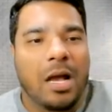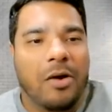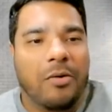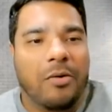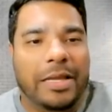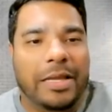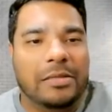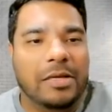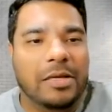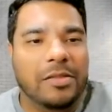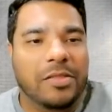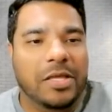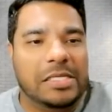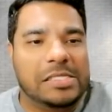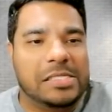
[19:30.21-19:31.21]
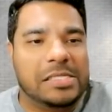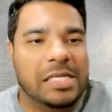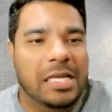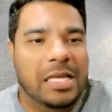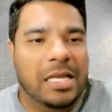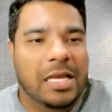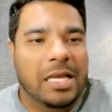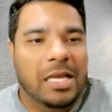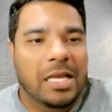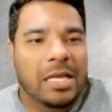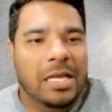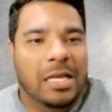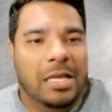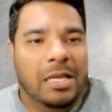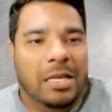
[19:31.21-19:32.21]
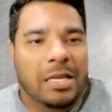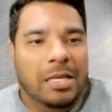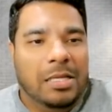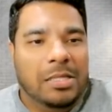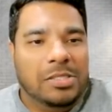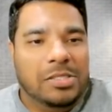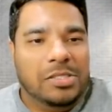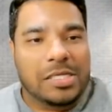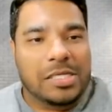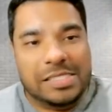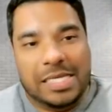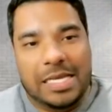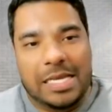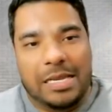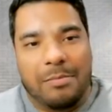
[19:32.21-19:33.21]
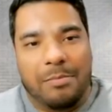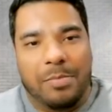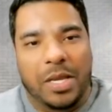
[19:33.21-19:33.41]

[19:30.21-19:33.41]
All right, look at this. Just in,